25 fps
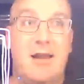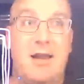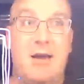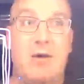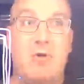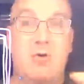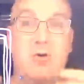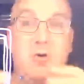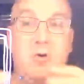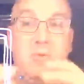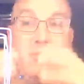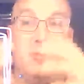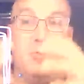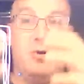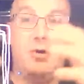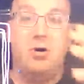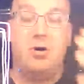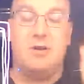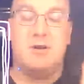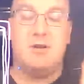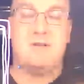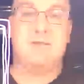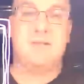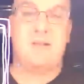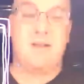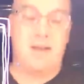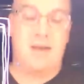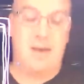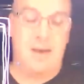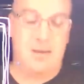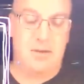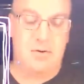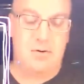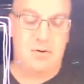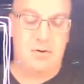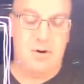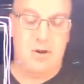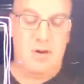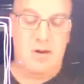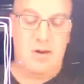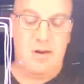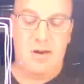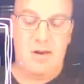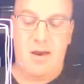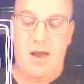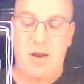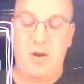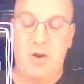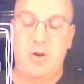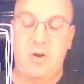you put all this together, and
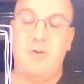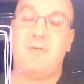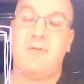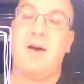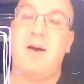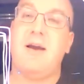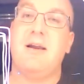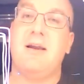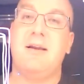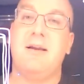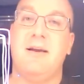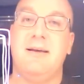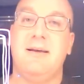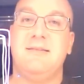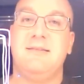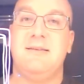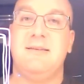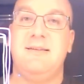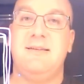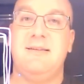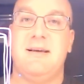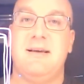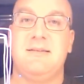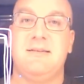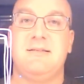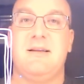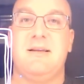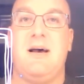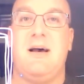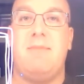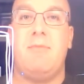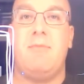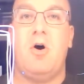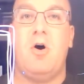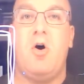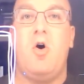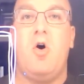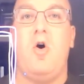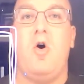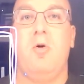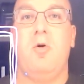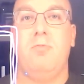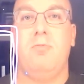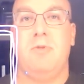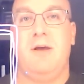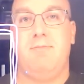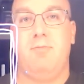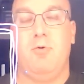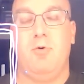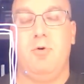you've got a nice desktop home
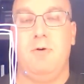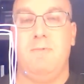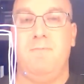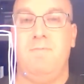lightboard.